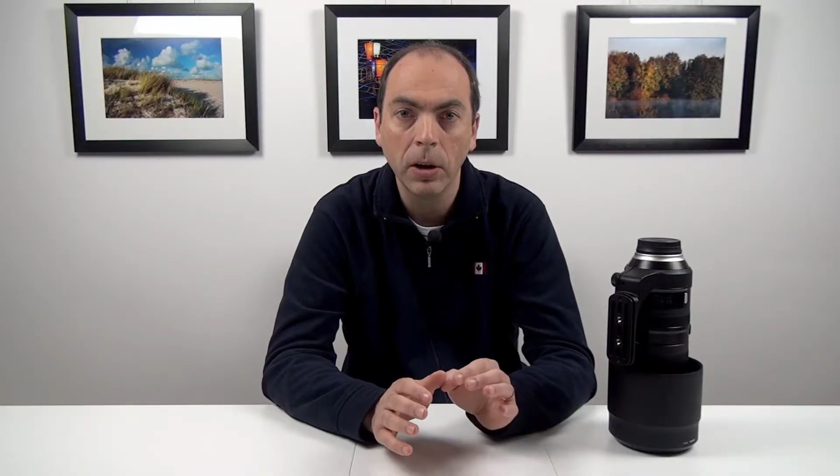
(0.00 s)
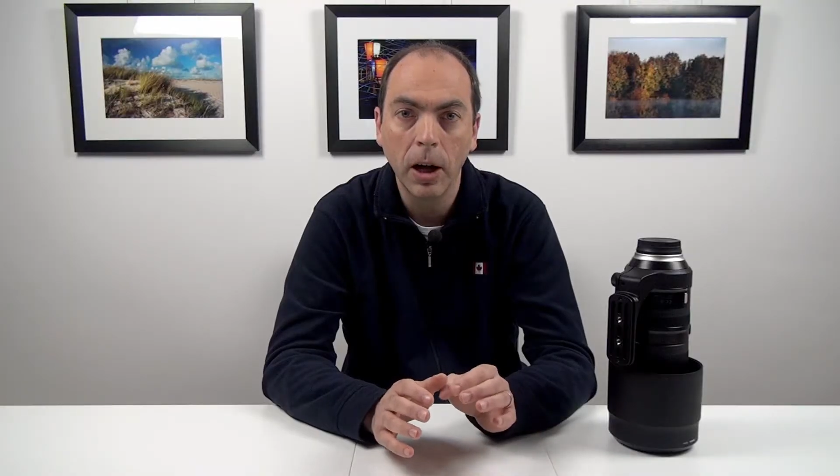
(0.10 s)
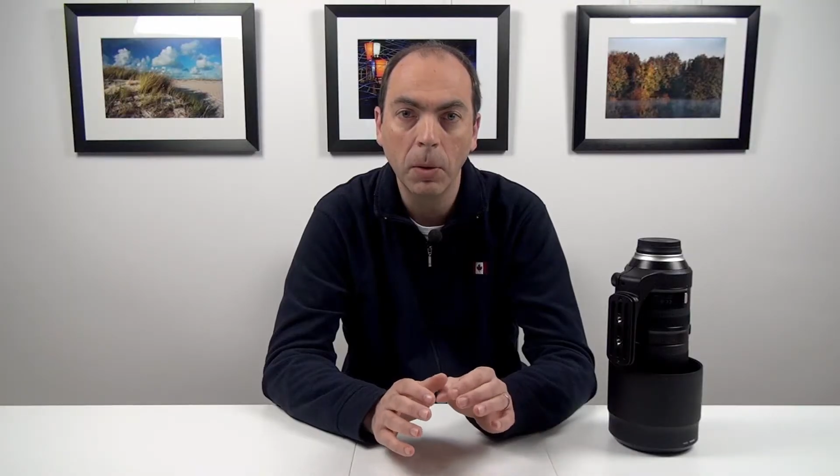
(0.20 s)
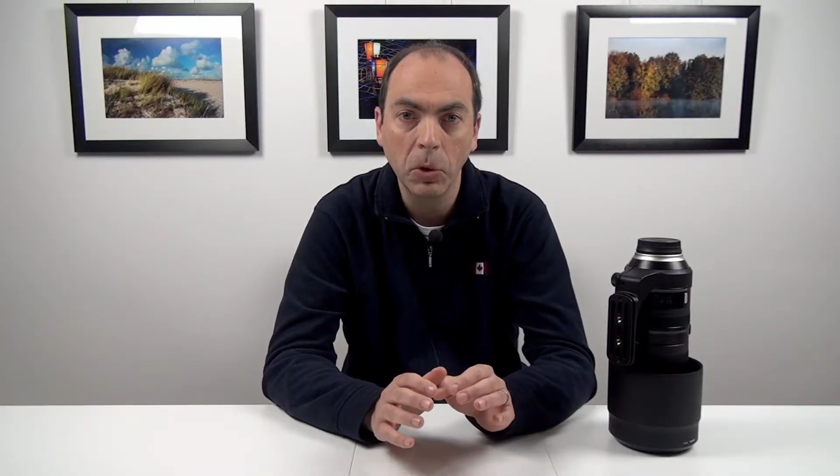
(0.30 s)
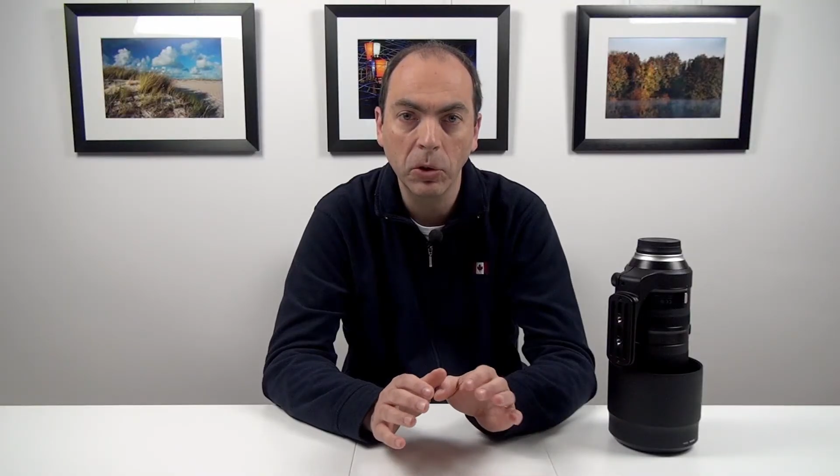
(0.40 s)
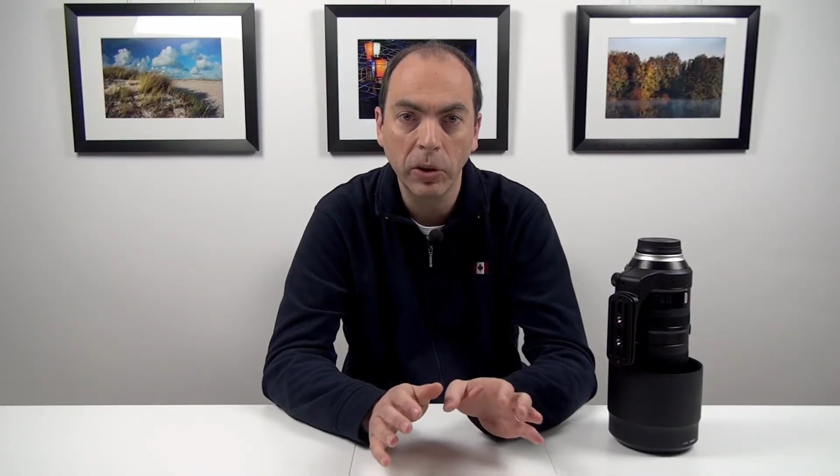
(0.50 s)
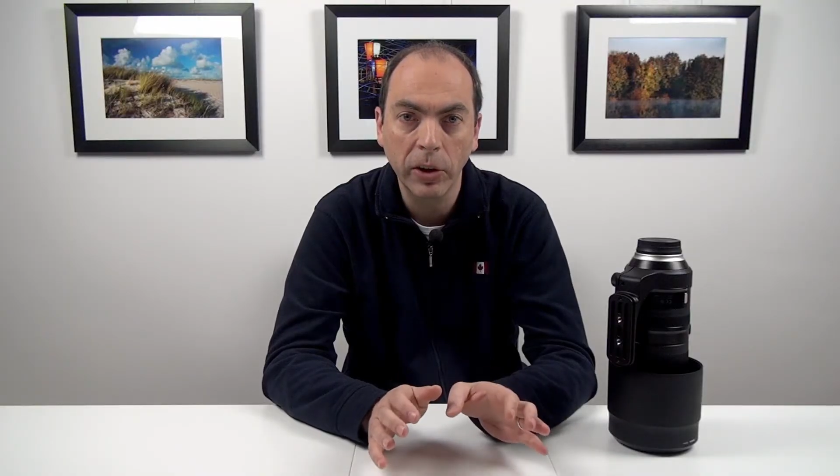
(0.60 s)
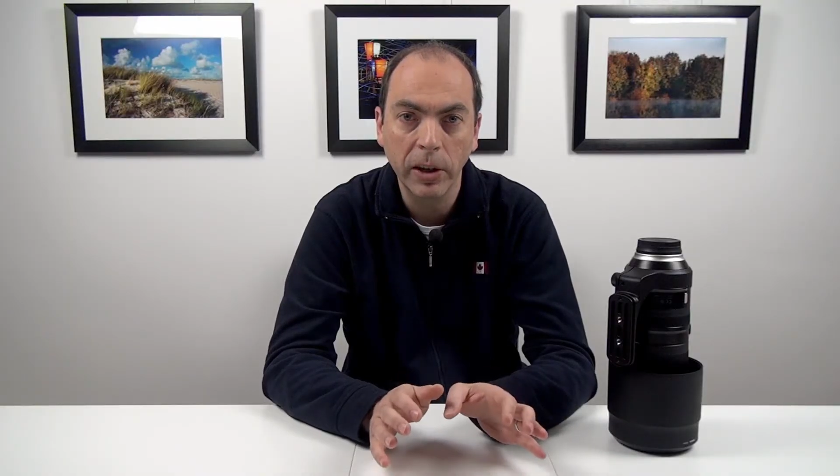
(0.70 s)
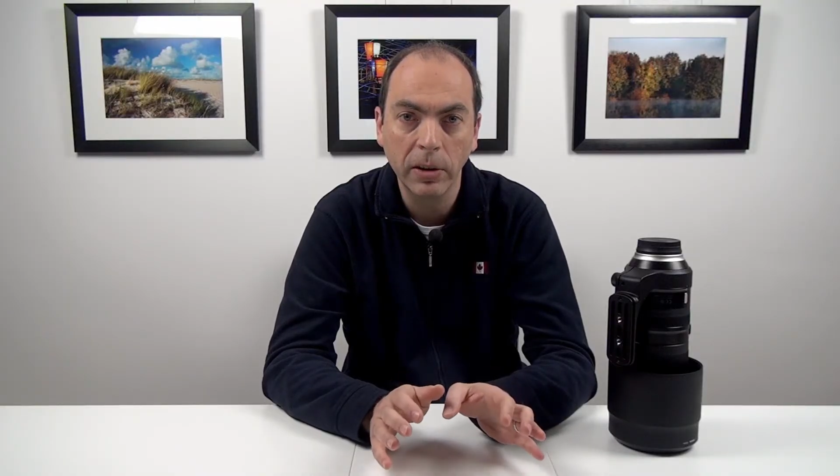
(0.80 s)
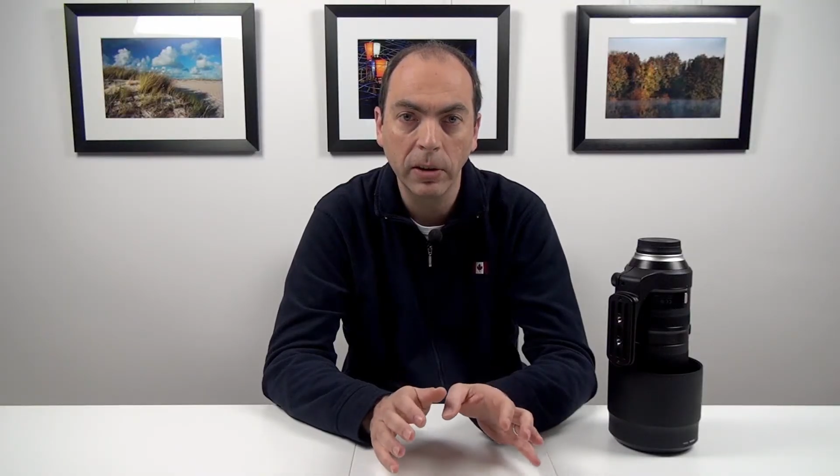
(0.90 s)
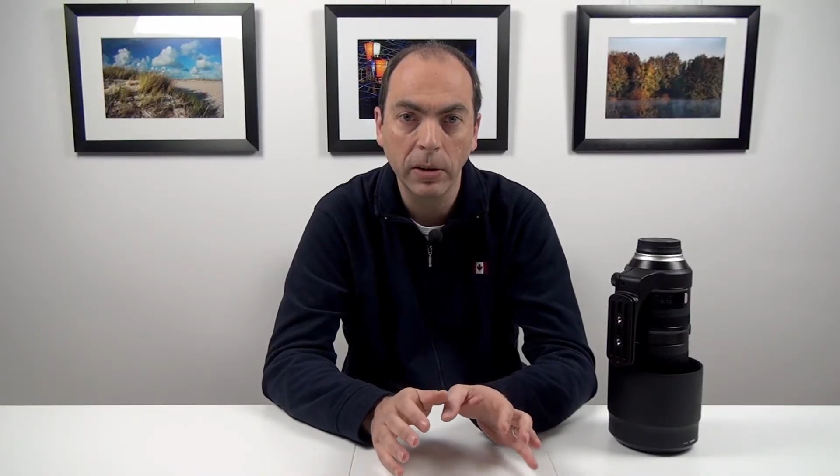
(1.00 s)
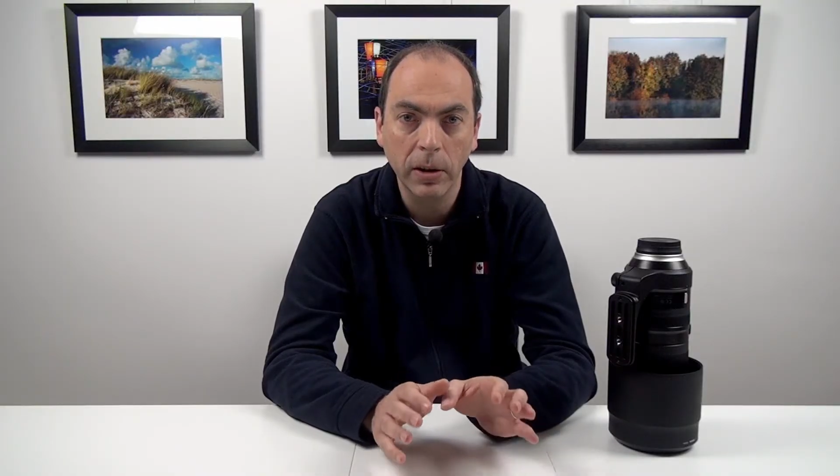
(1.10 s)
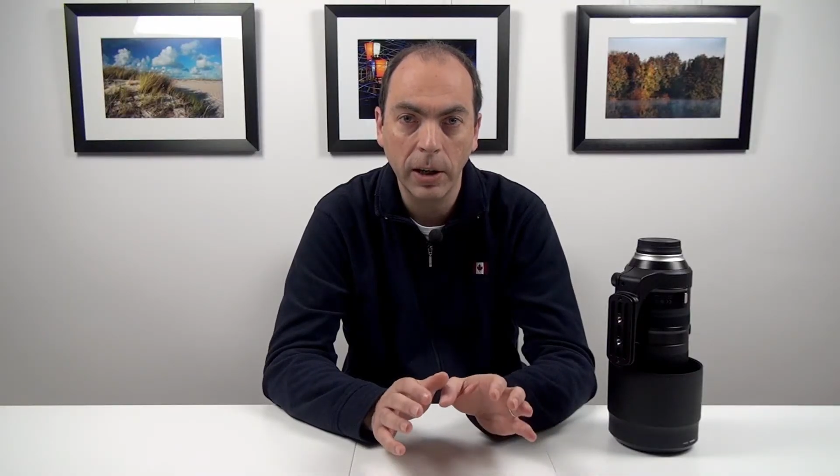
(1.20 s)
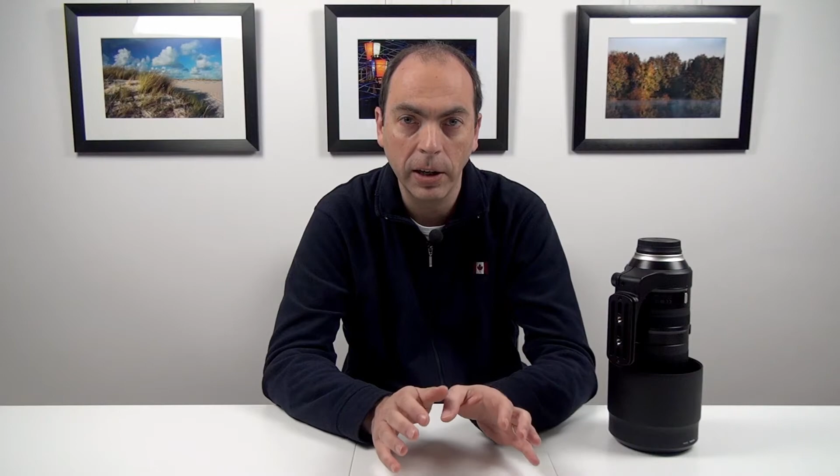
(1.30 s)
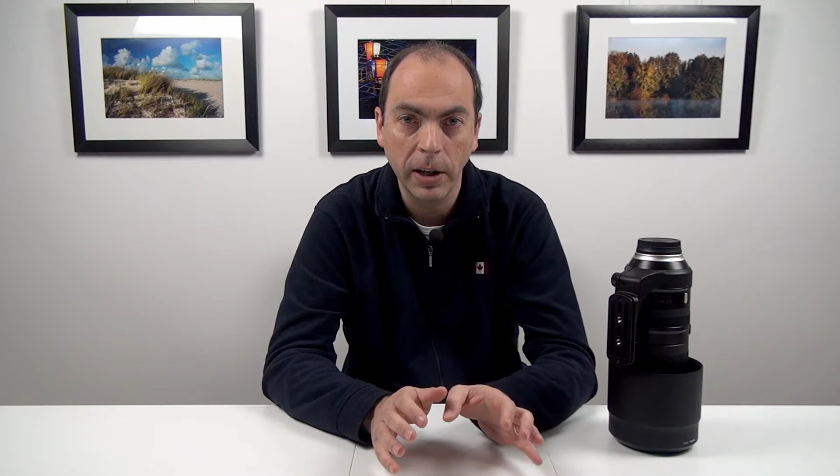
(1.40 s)
I'm not regretting.
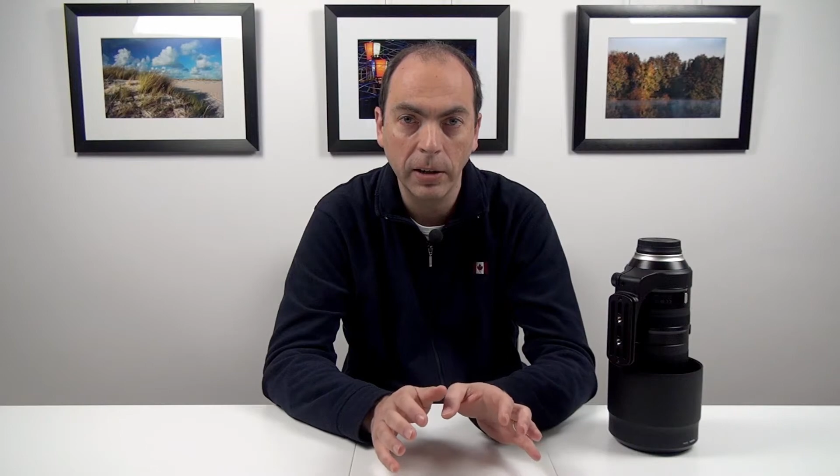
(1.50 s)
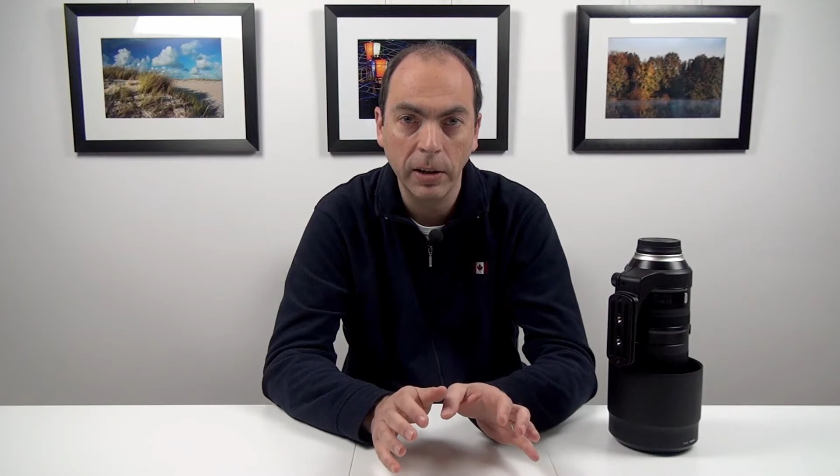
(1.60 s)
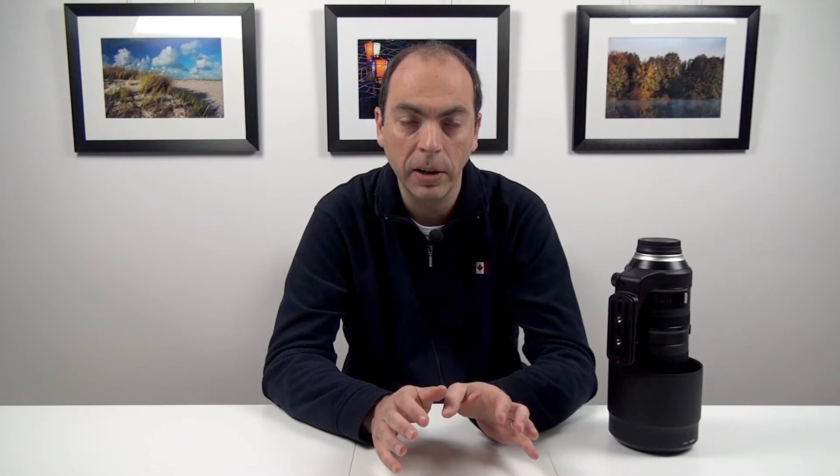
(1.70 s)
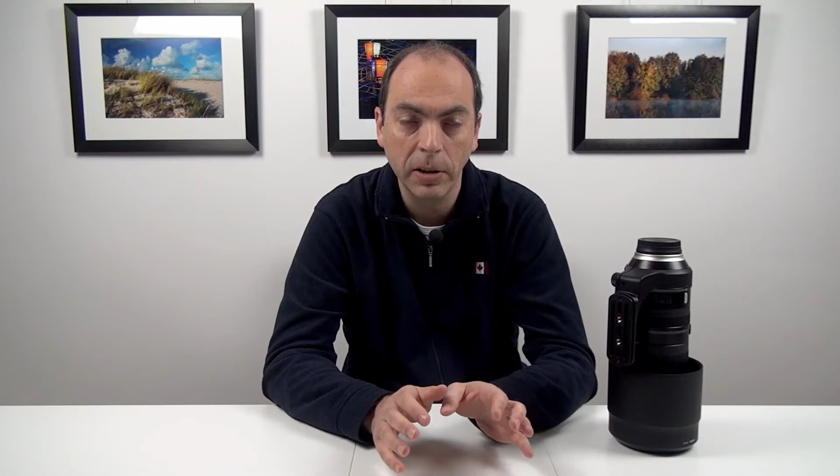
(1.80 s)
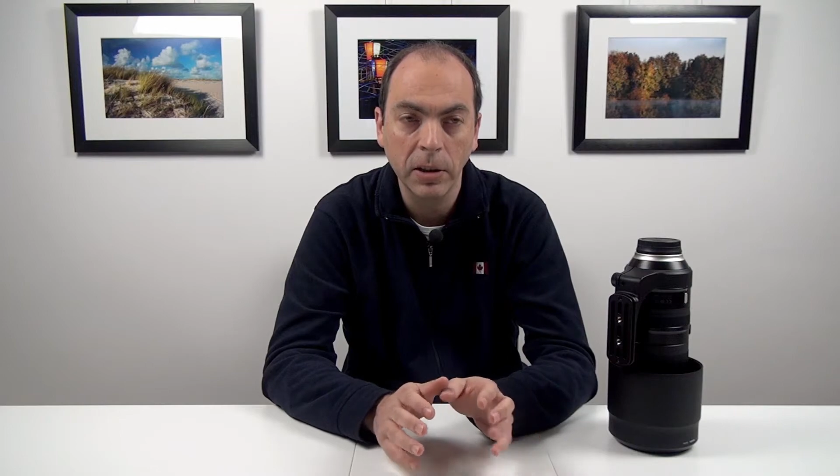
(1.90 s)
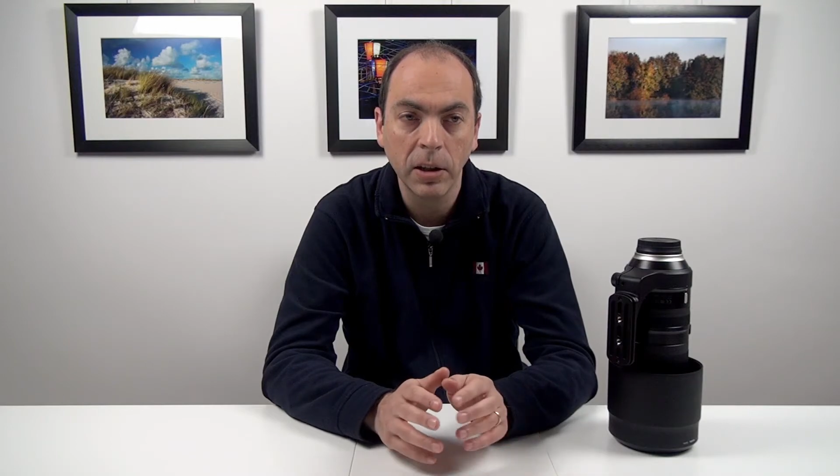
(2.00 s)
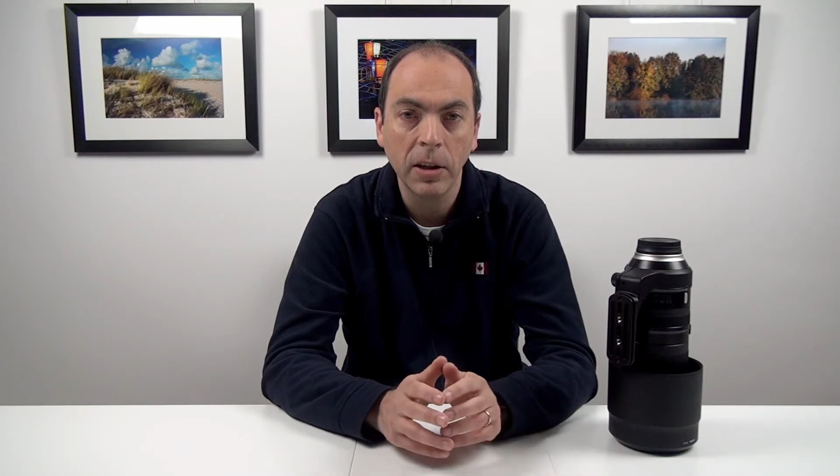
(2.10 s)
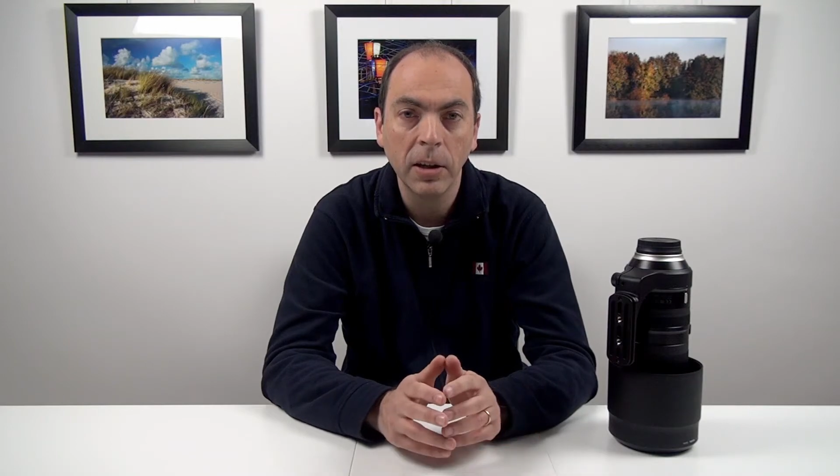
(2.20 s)
I like the lens.